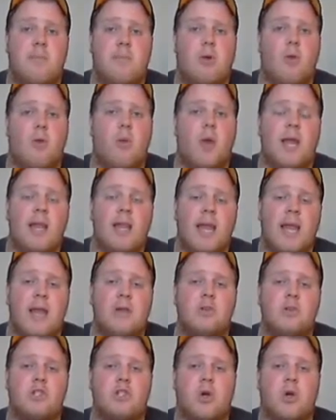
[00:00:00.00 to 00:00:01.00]
but Ray
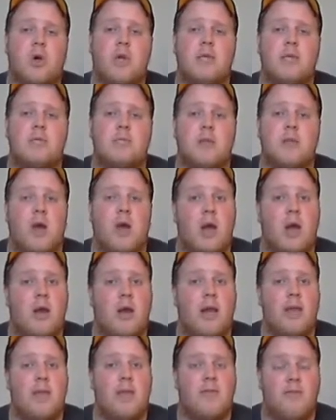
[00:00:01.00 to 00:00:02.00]
Leonard showed his heart
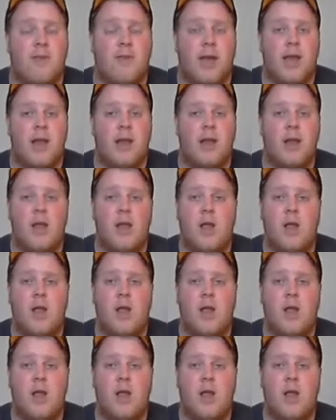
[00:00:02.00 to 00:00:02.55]
in the fight.